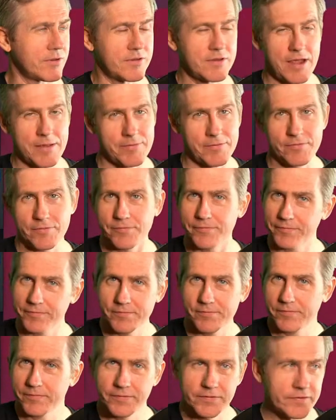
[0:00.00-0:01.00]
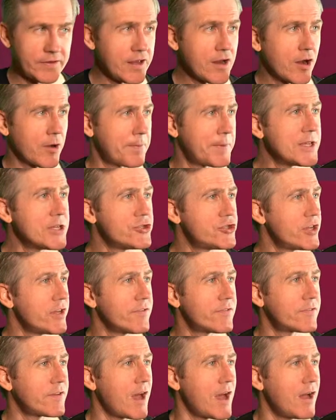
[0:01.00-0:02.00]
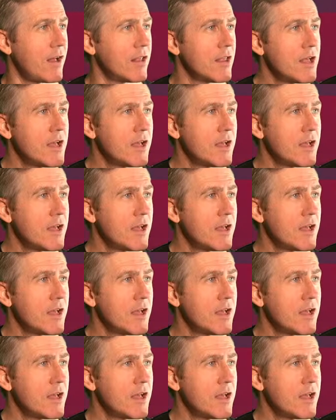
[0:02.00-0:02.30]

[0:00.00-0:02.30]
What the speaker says: type of CRPG style.